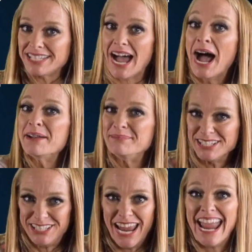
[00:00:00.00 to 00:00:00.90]
time
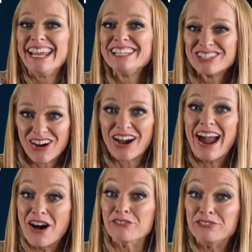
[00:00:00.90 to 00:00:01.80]
to change our
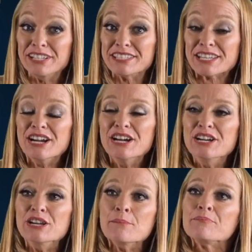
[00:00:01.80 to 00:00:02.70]
outfits.
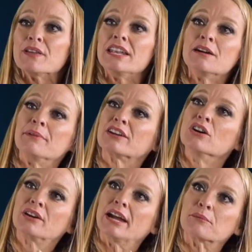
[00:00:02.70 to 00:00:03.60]
And I'm like,
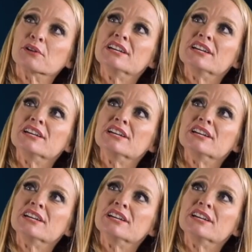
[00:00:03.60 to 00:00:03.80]
okay, well,